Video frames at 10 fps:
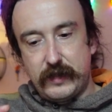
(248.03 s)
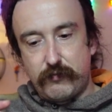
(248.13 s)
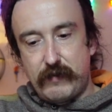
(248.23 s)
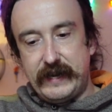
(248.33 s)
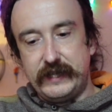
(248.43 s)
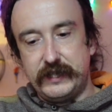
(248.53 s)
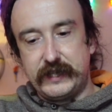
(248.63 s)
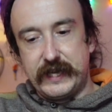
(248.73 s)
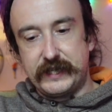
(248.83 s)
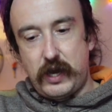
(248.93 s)
the
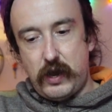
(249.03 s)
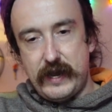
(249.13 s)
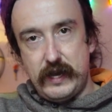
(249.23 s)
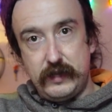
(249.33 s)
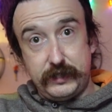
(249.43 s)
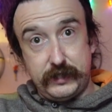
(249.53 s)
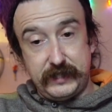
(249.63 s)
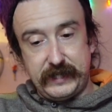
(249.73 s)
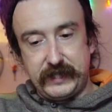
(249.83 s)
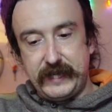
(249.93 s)
radius gets higher to
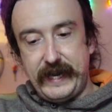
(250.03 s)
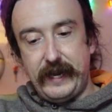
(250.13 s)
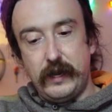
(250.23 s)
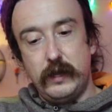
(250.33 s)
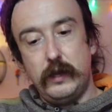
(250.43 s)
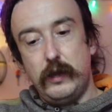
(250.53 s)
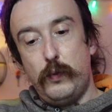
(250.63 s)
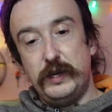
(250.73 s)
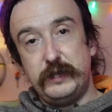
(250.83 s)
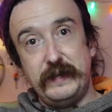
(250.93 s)
sixteen,
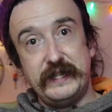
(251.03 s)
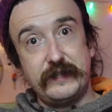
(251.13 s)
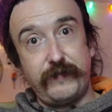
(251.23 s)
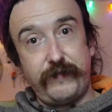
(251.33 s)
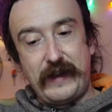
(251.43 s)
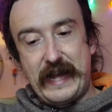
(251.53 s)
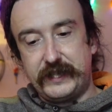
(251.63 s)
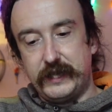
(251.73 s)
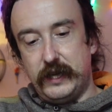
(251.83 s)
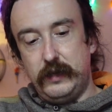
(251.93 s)
which means it's
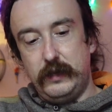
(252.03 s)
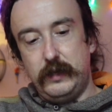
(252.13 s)
flatter,